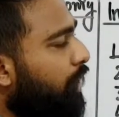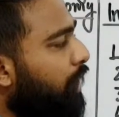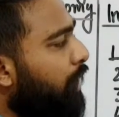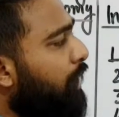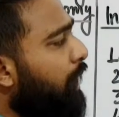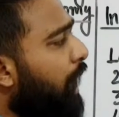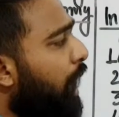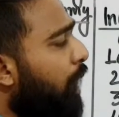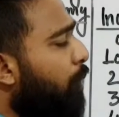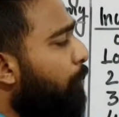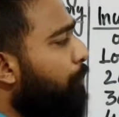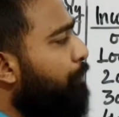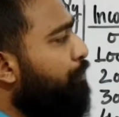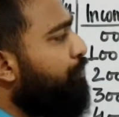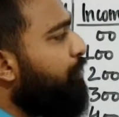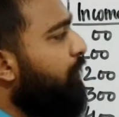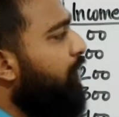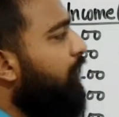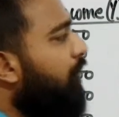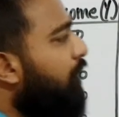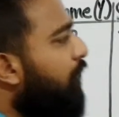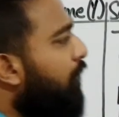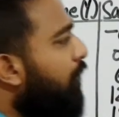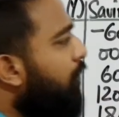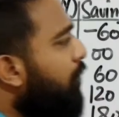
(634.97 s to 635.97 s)
Now
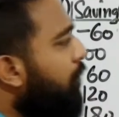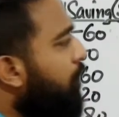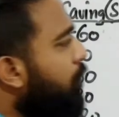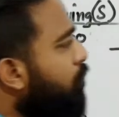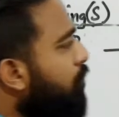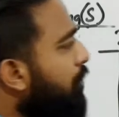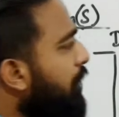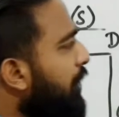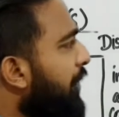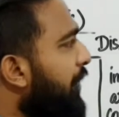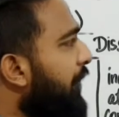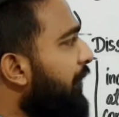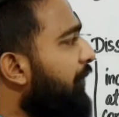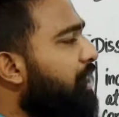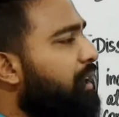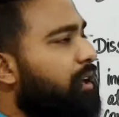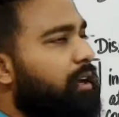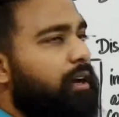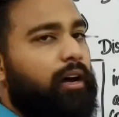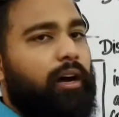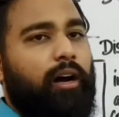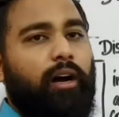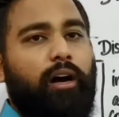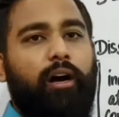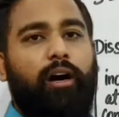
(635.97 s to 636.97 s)
you
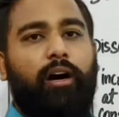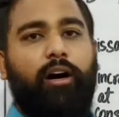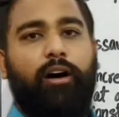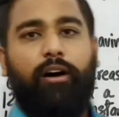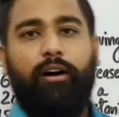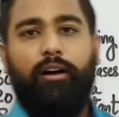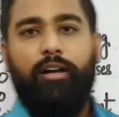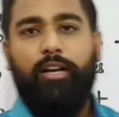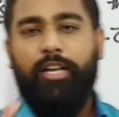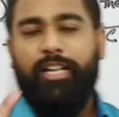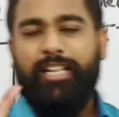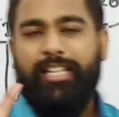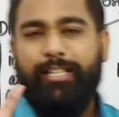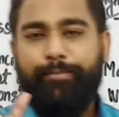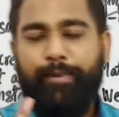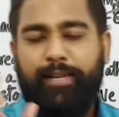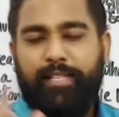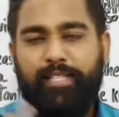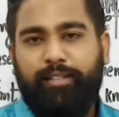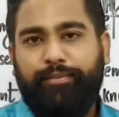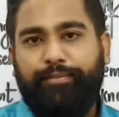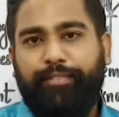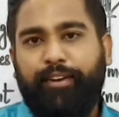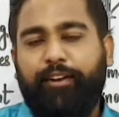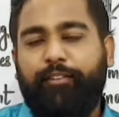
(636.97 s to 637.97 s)
need a
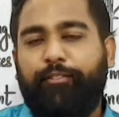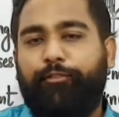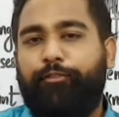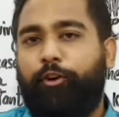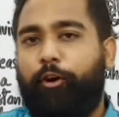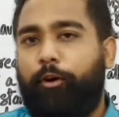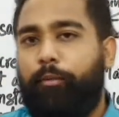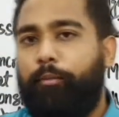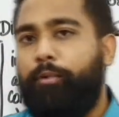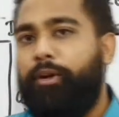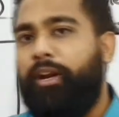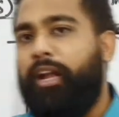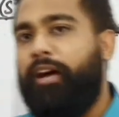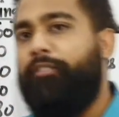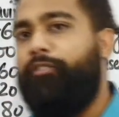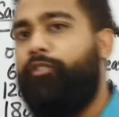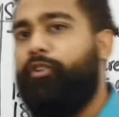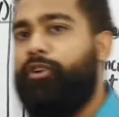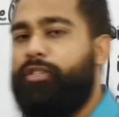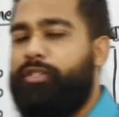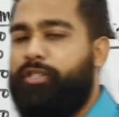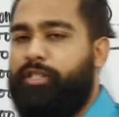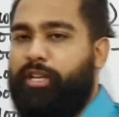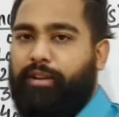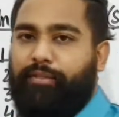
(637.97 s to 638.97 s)
specific formula
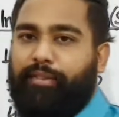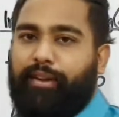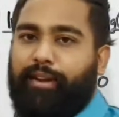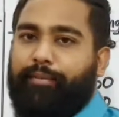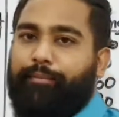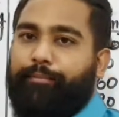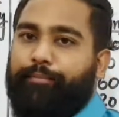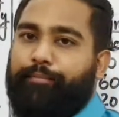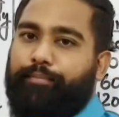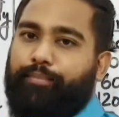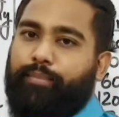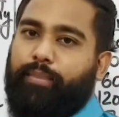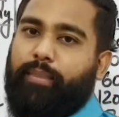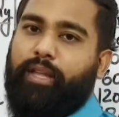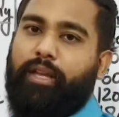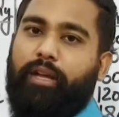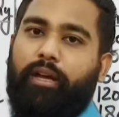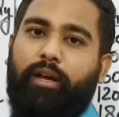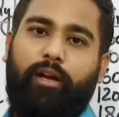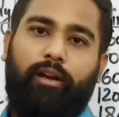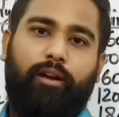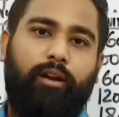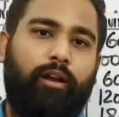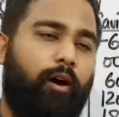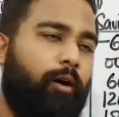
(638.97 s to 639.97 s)
for saving.
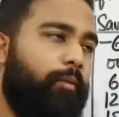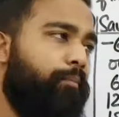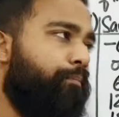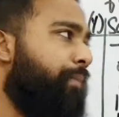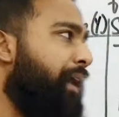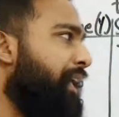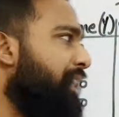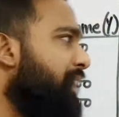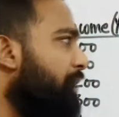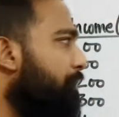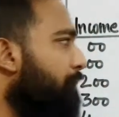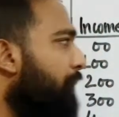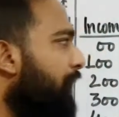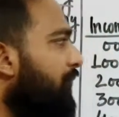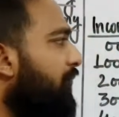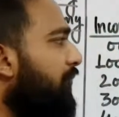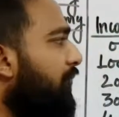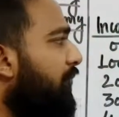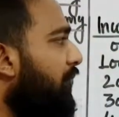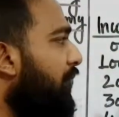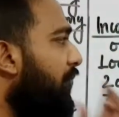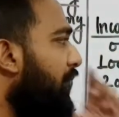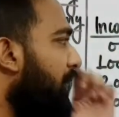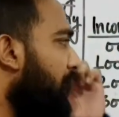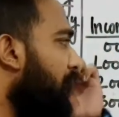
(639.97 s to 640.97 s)
Now
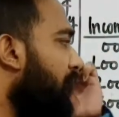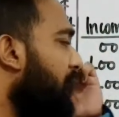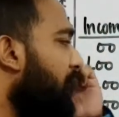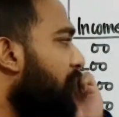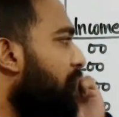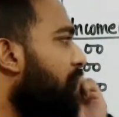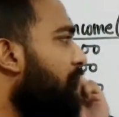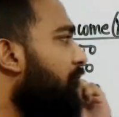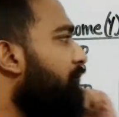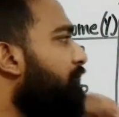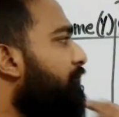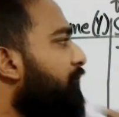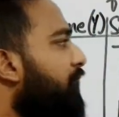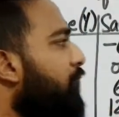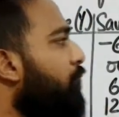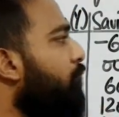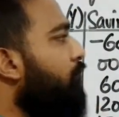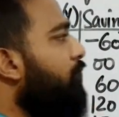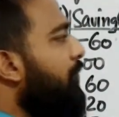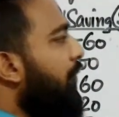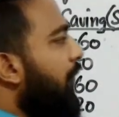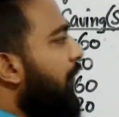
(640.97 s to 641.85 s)
mathematically we know